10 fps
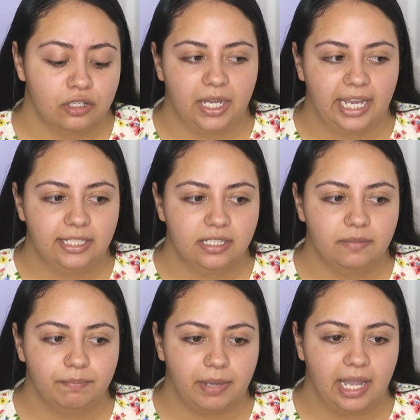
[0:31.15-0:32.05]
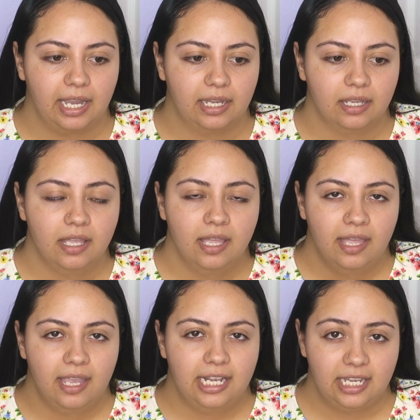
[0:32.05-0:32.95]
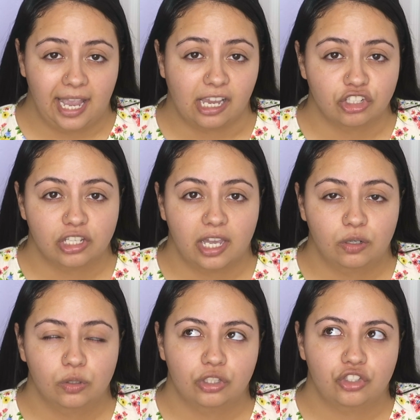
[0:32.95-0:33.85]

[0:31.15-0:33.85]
But I didn't buy any eyeshadow